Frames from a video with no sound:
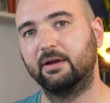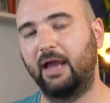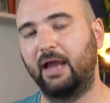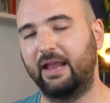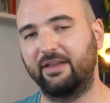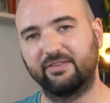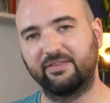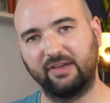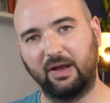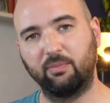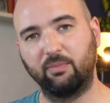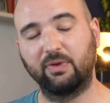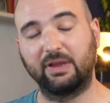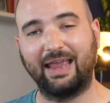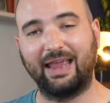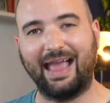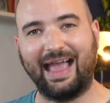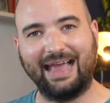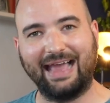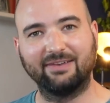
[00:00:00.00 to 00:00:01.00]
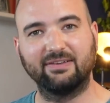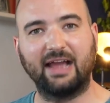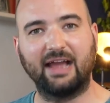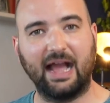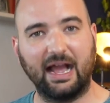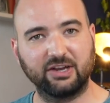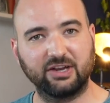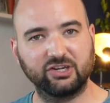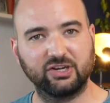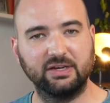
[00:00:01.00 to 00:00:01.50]
a sub can't
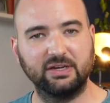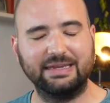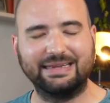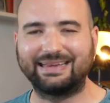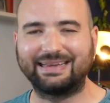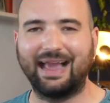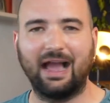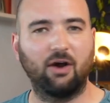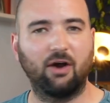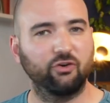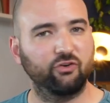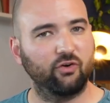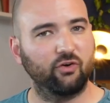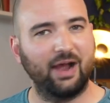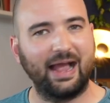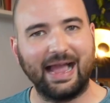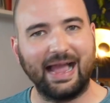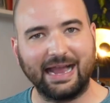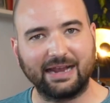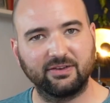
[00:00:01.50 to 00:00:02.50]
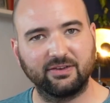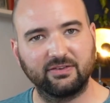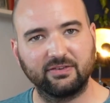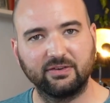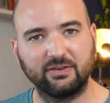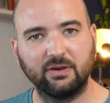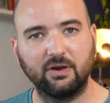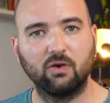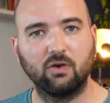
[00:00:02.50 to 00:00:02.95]
actually counteract